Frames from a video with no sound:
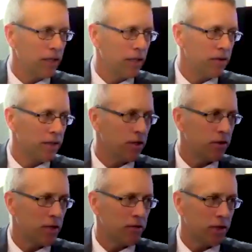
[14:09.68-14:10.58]
and
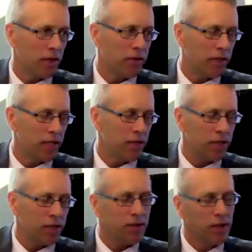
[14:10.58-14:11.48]
insiders have a nice
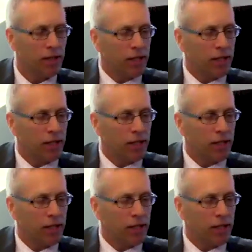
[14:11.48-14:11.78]
piece.